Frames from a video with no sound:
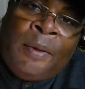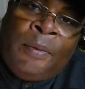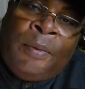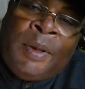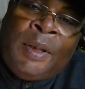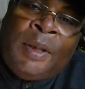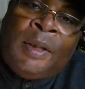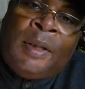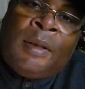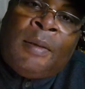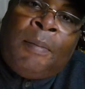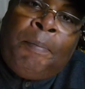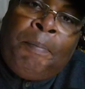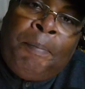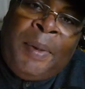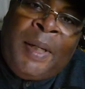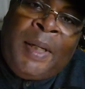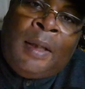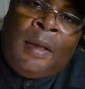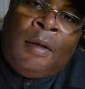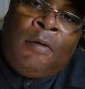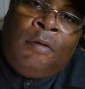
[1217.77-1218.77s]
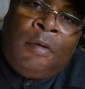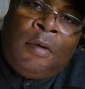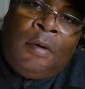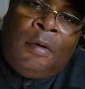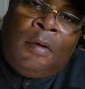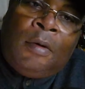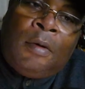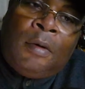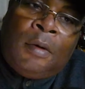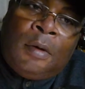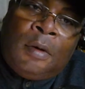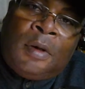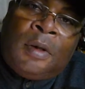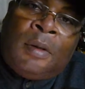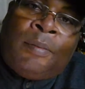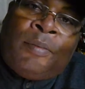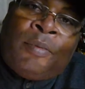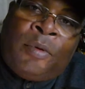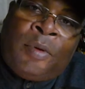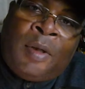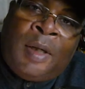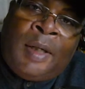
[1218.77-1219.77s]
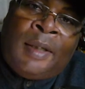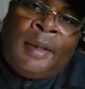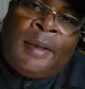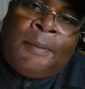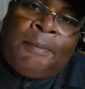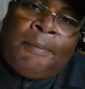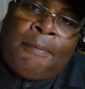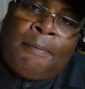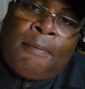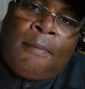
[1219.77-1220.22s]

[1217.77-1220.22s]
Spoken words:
which is a big surprise,